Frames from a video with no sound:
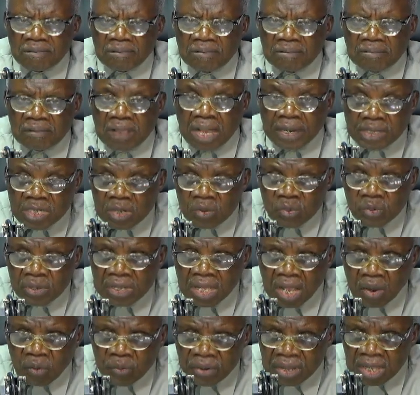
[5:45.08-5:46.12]
I dear we
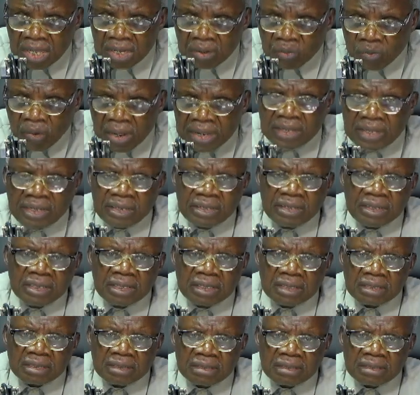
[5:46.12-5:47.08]
are we and one yen ye.